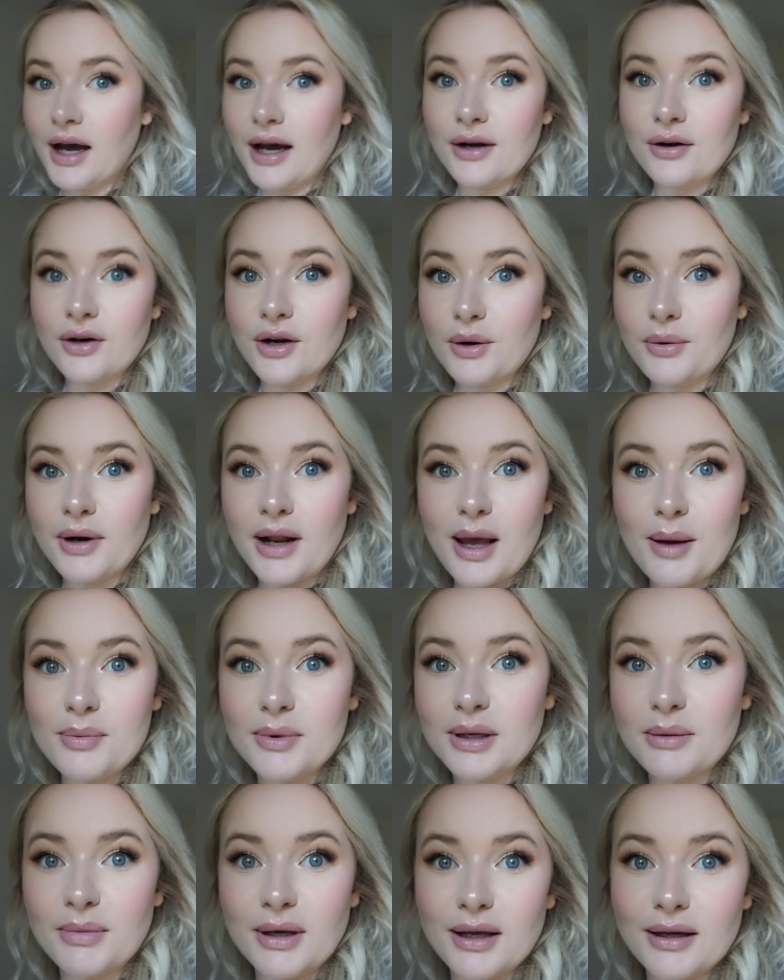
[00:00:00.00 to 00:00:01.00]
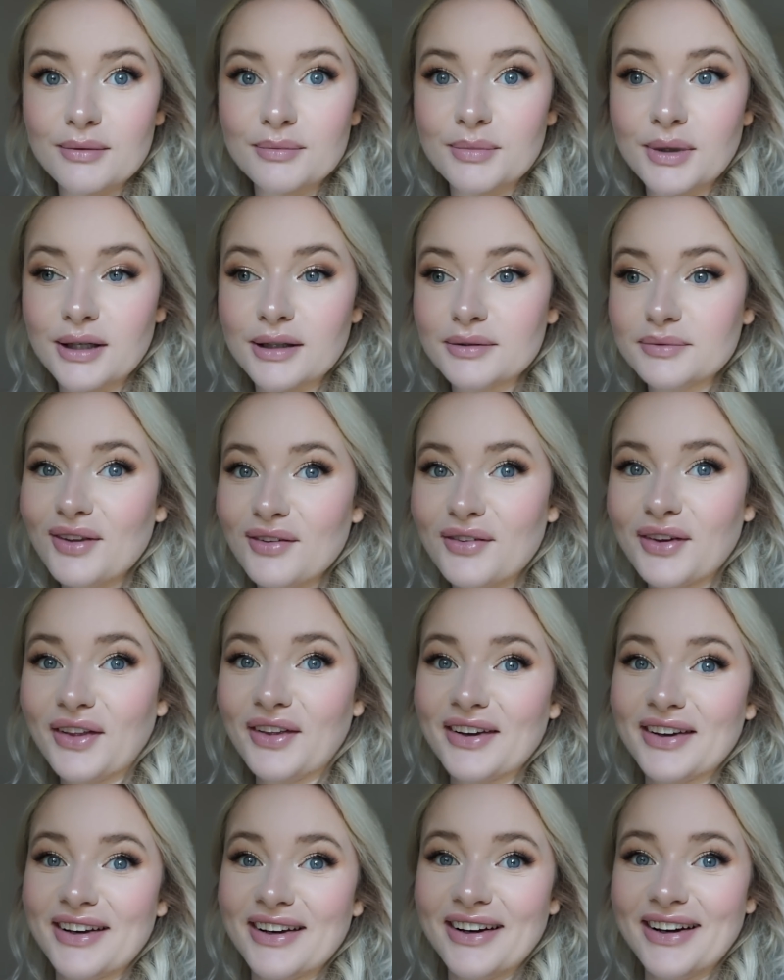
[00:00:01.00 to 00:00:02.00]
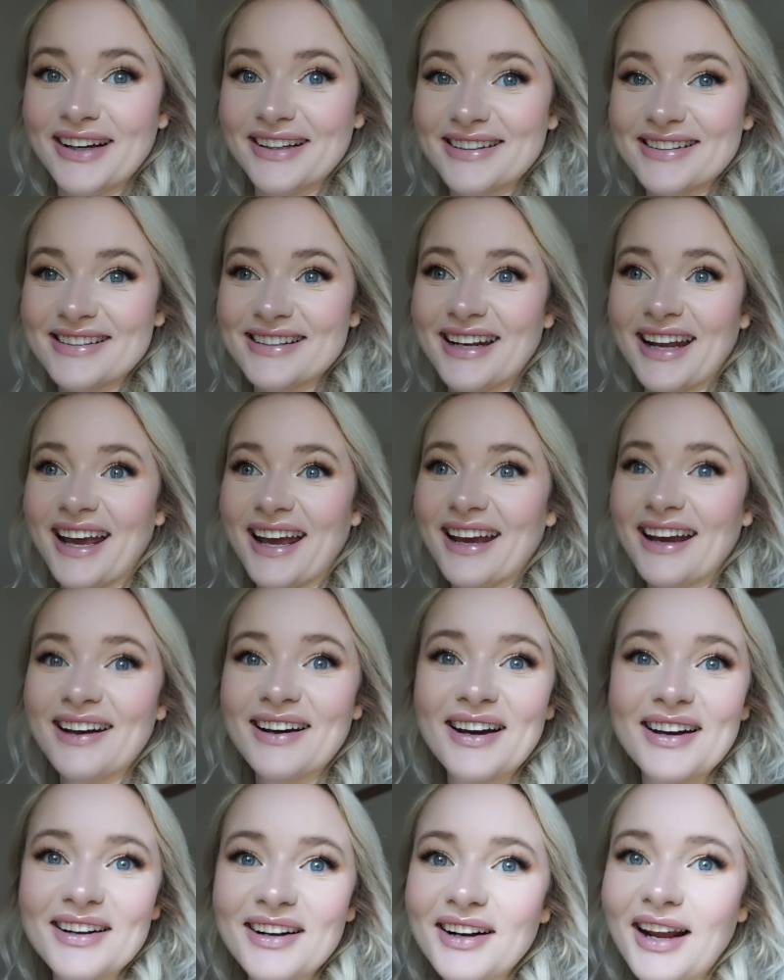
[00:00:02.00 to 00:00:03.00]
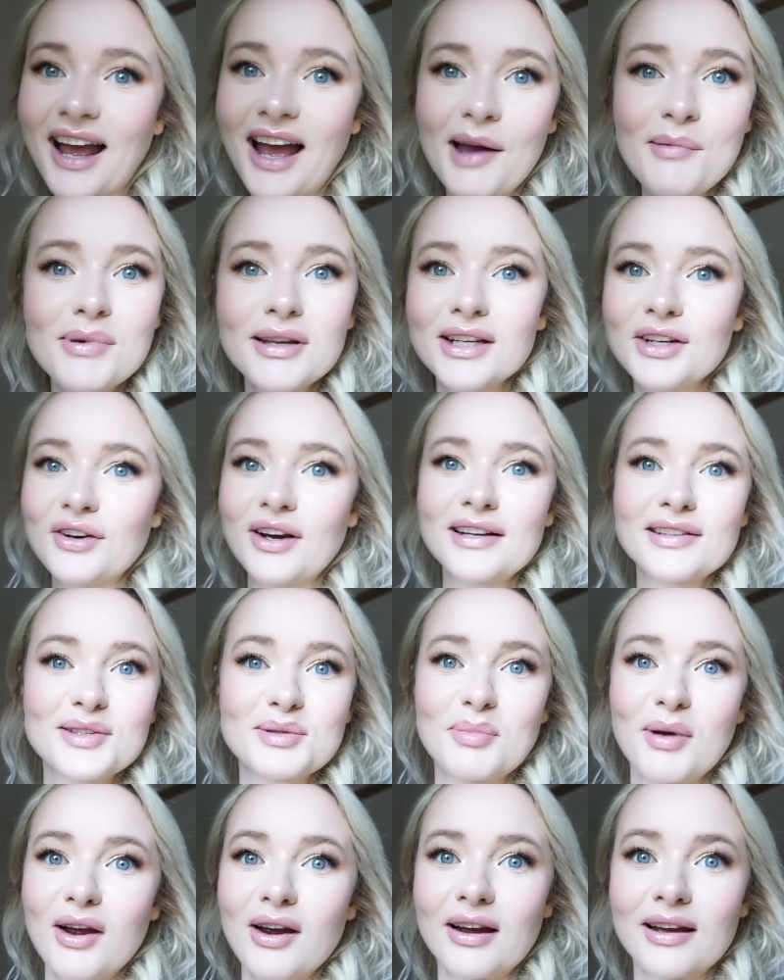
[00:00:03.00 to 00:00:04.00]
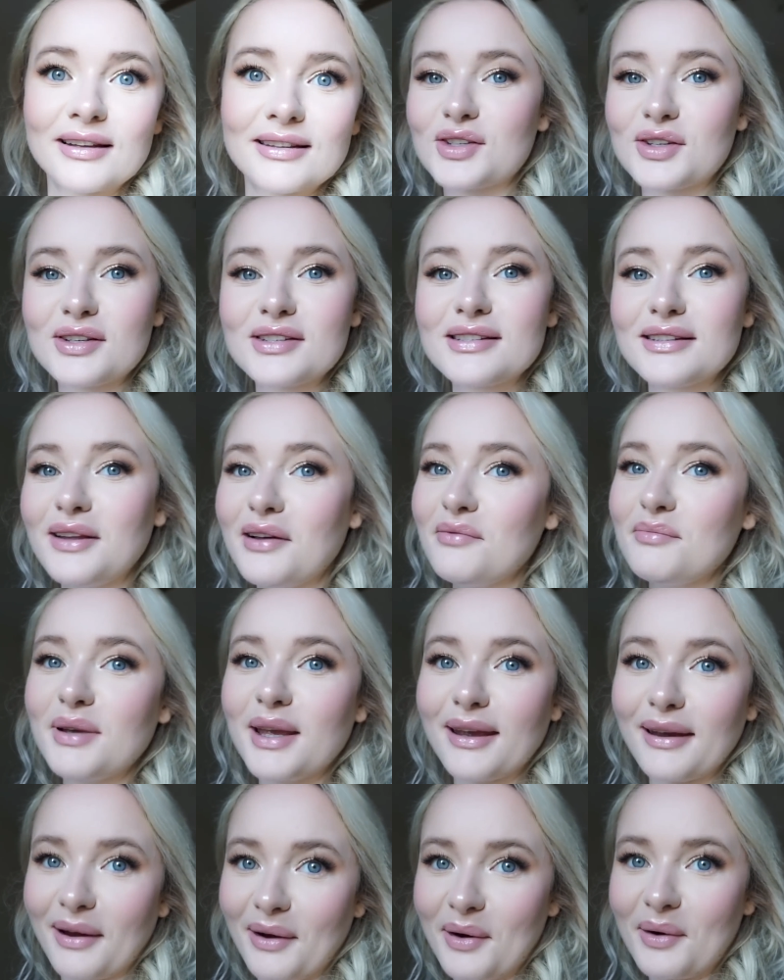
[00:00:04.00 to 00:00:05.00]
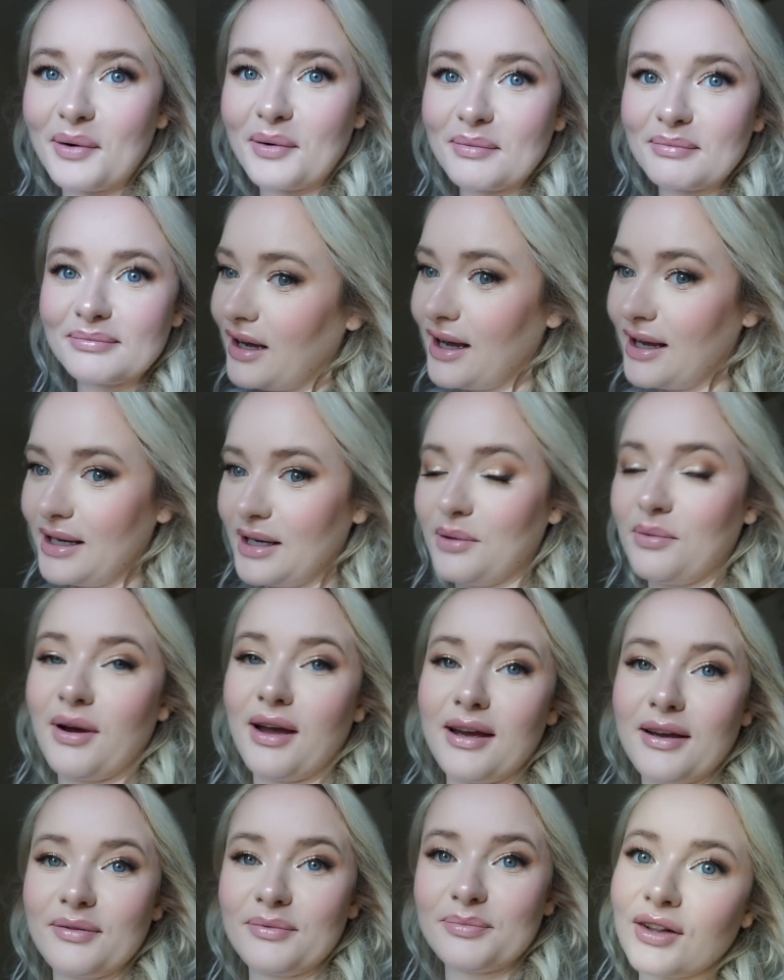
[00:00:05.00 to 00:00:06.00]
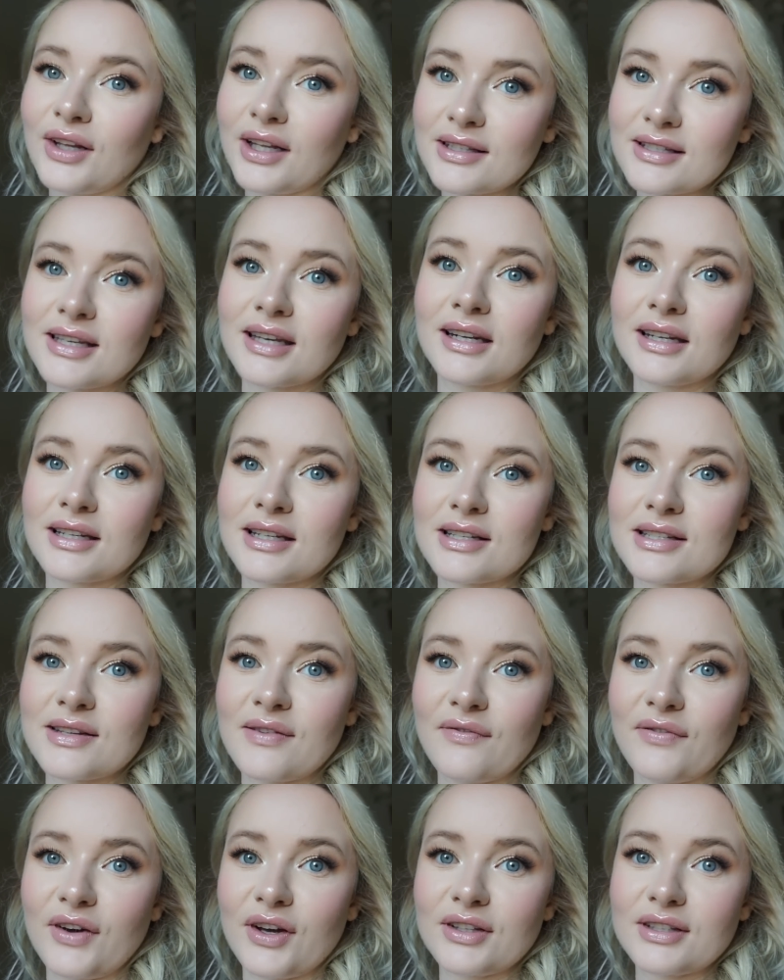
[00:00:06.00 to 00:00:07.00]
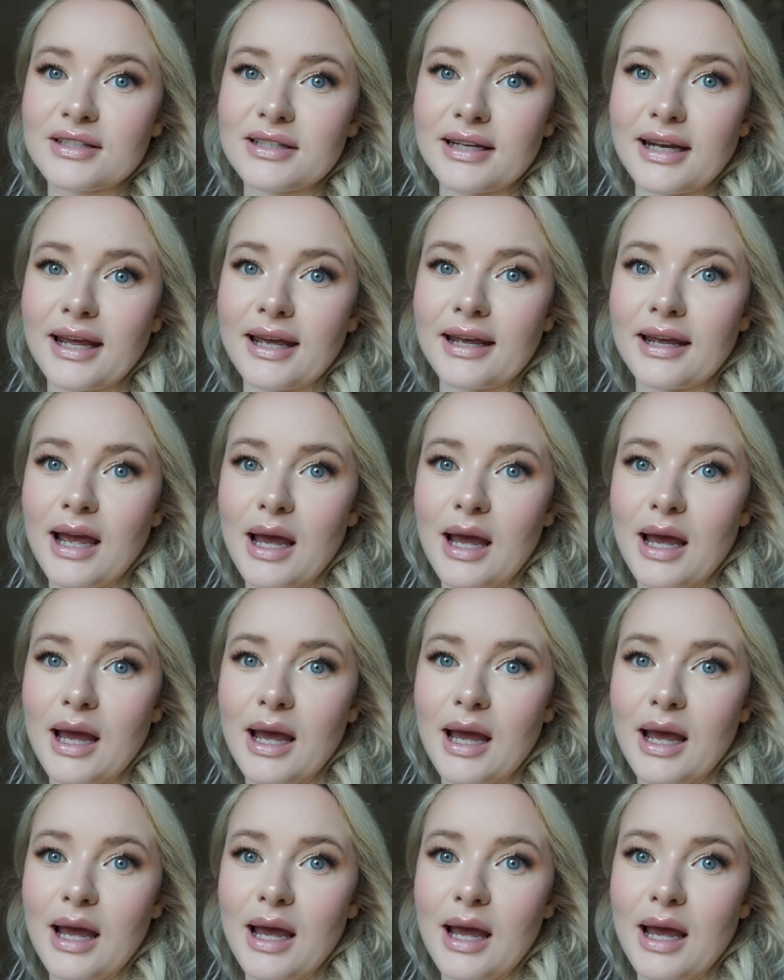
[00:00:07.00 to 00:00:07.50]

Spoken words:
I don't know what happened to me, but feeling good today. And I'm in great spirits. Just love being home. Anyway, let's get into some fun today.